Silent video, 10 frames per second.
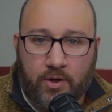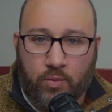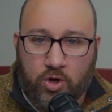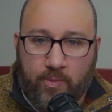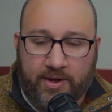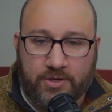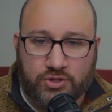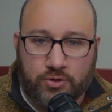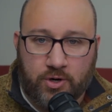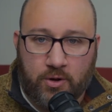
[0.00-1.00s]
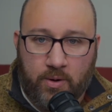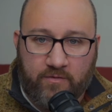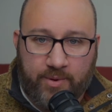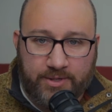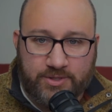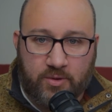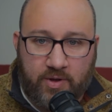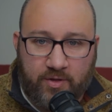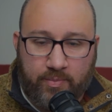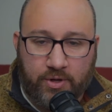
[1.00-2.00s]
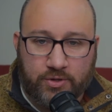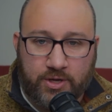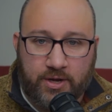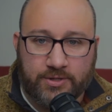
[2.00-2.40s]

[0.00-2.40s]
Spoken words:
We'll go back to Juneau. Everybody's going to be in the building.